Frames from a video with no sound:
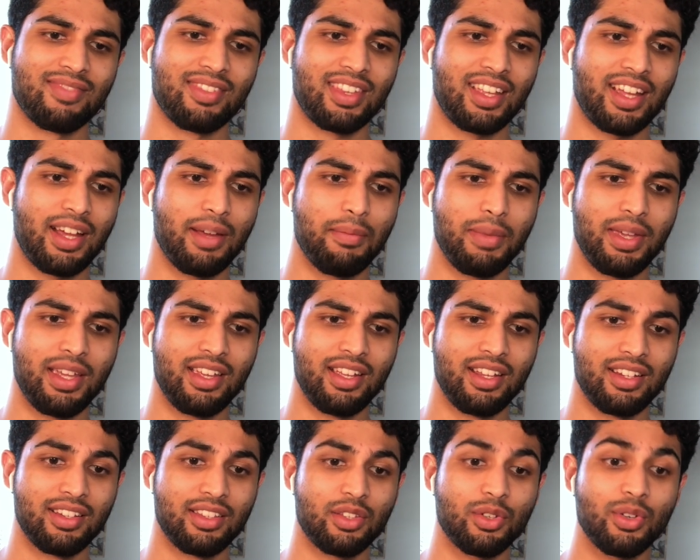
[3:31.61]
I
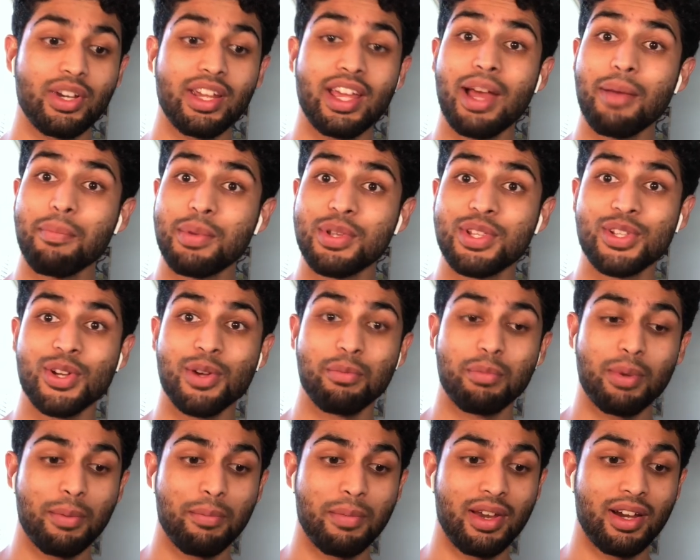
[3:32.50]
mean, 3-episode
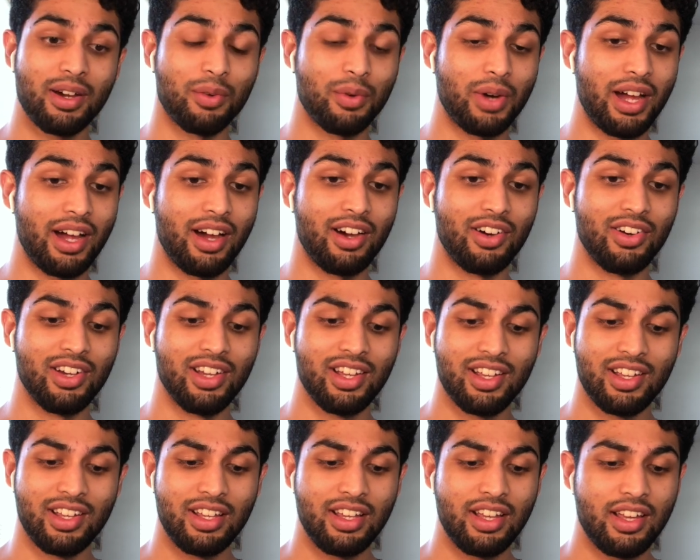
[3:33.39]
premiere, wow.
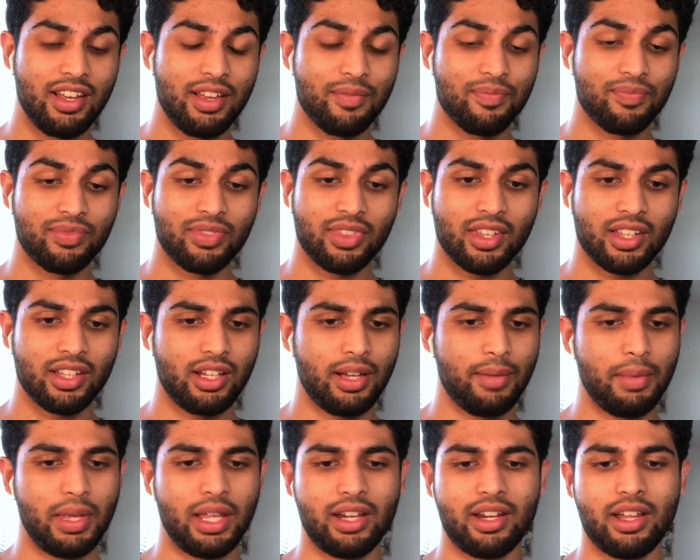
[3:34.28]
I
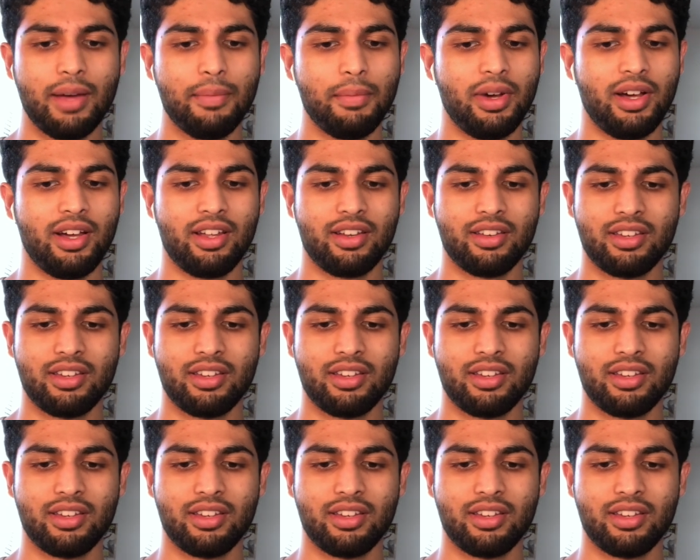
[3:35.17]
mean, come on,